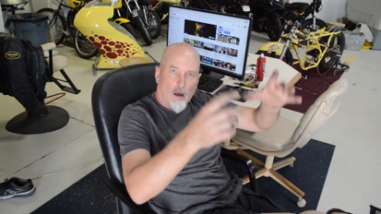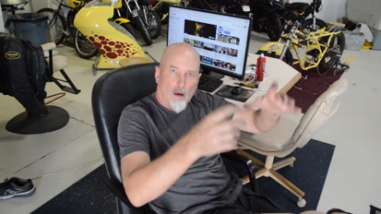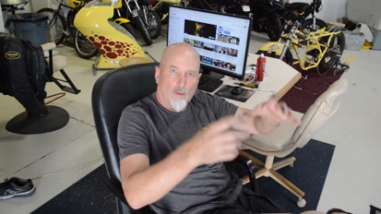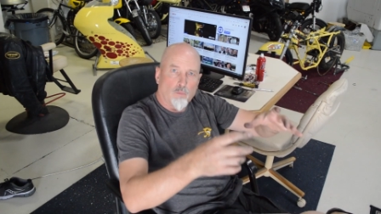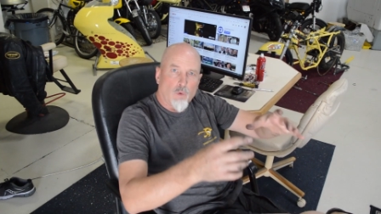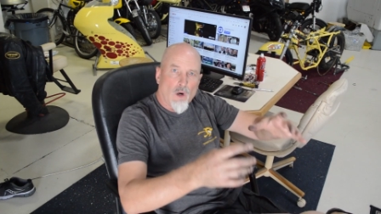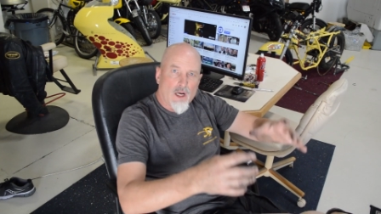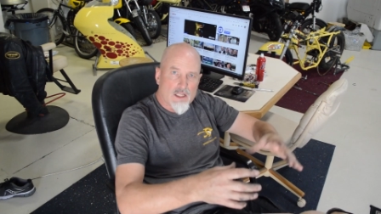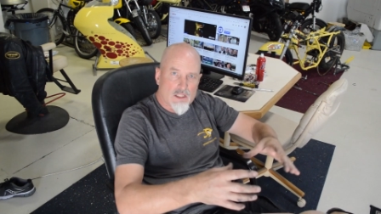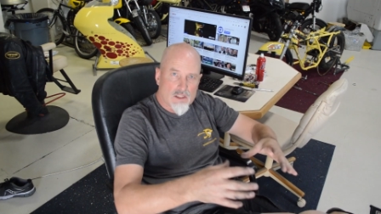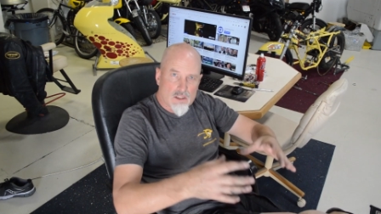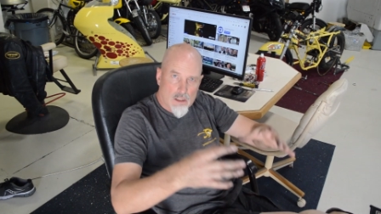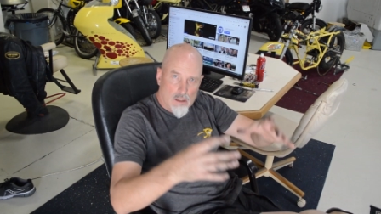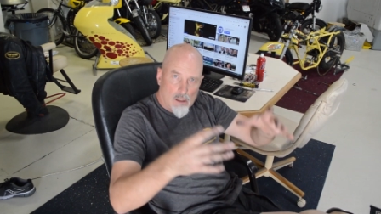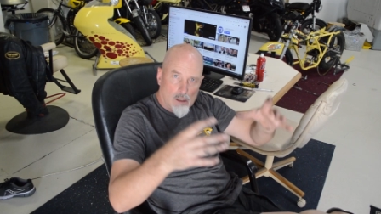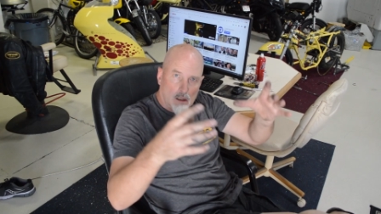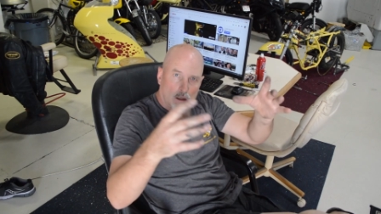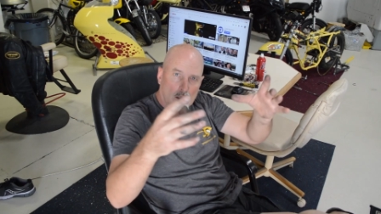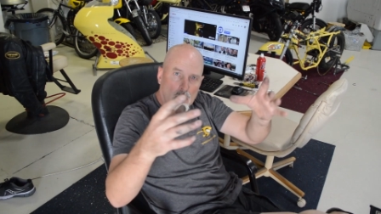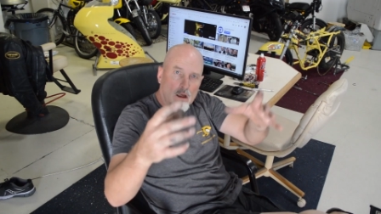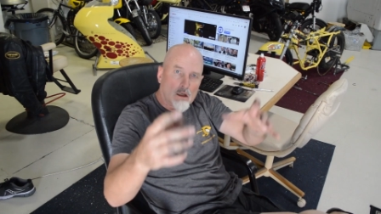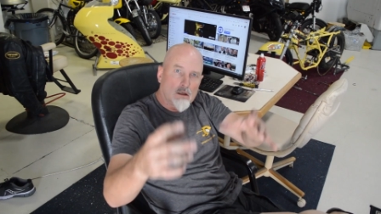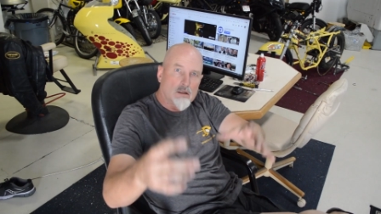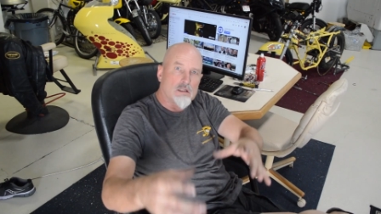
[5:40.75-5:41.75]

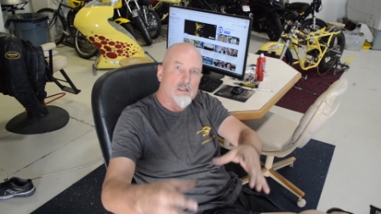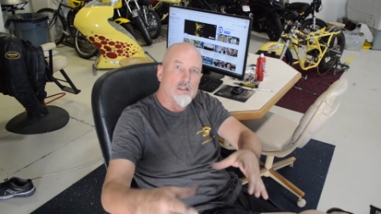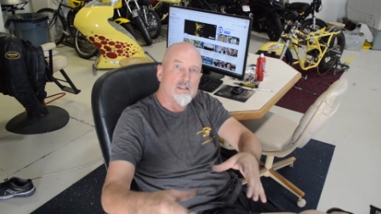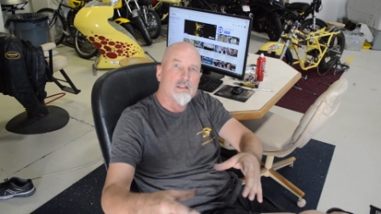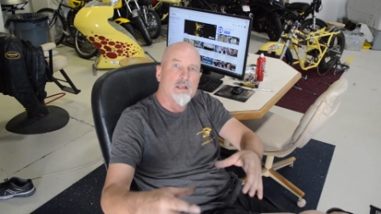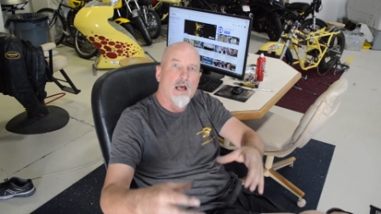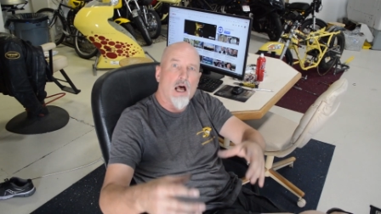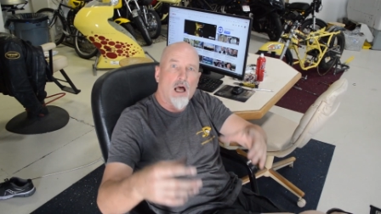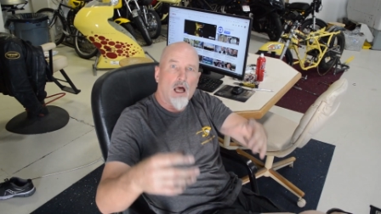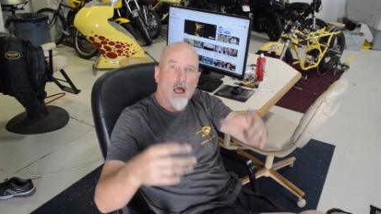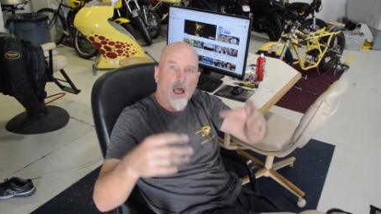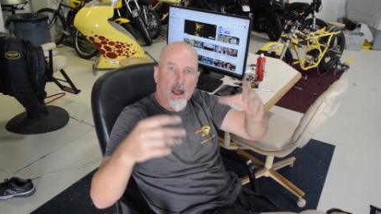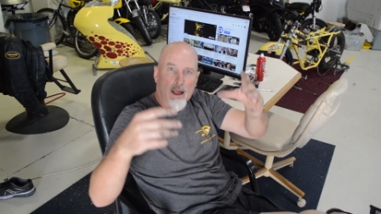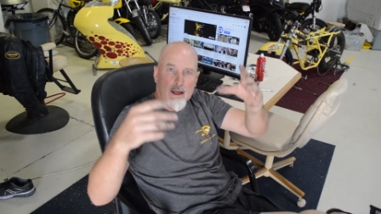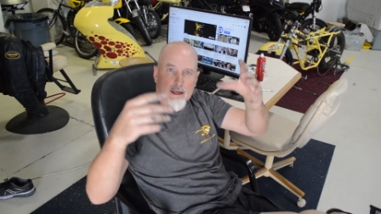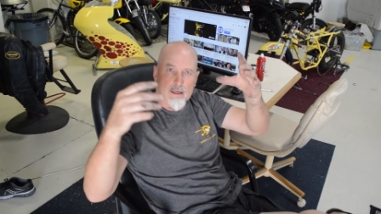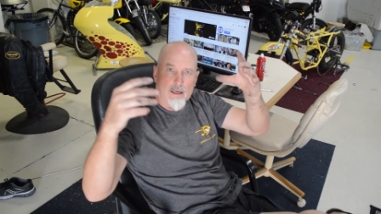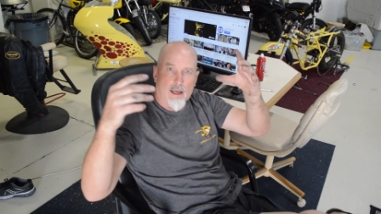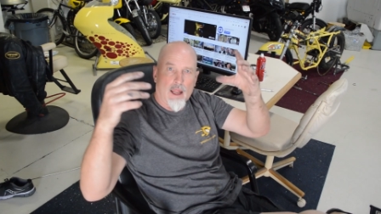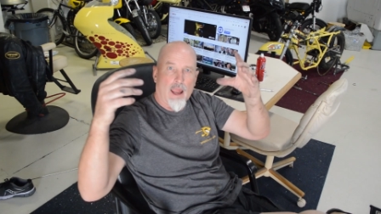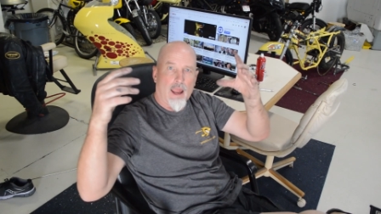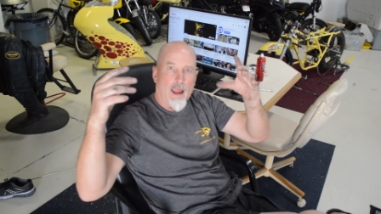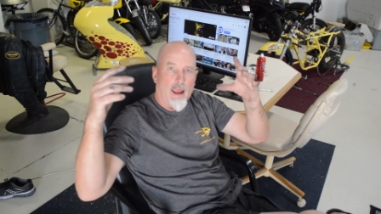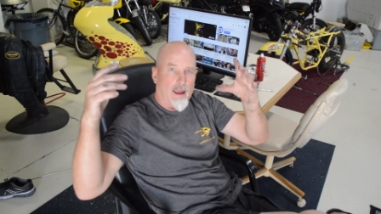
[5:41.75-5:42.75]
Racing and Design,
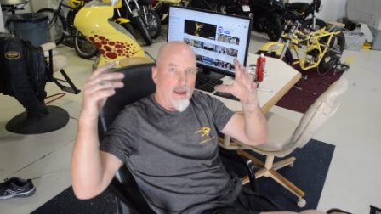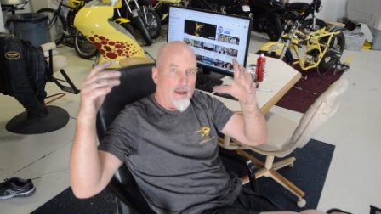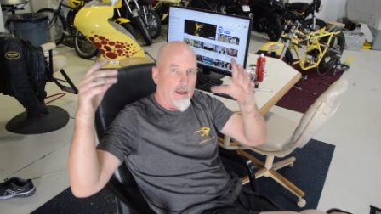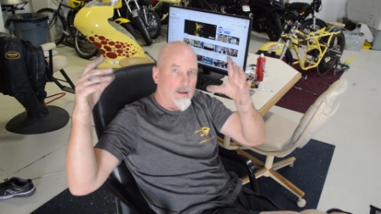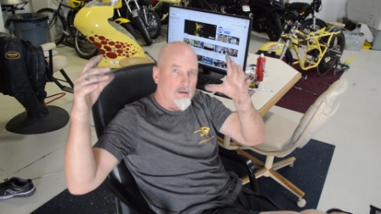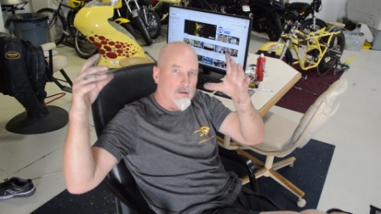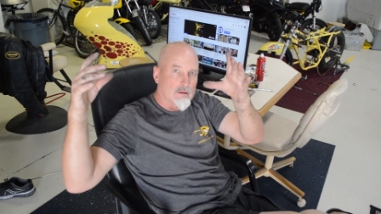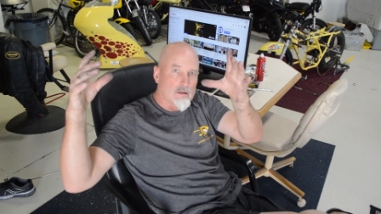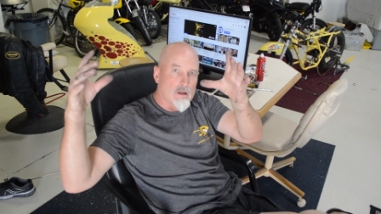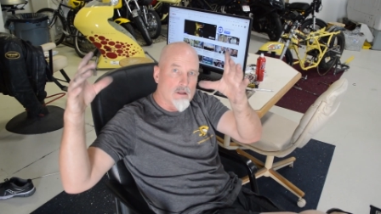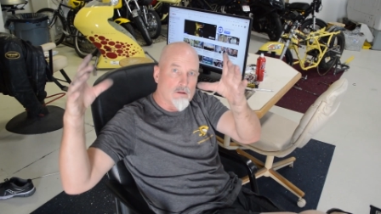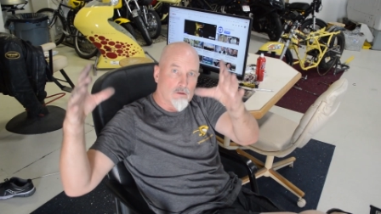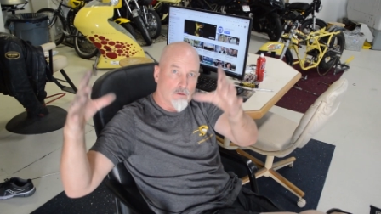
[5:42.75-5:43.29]
and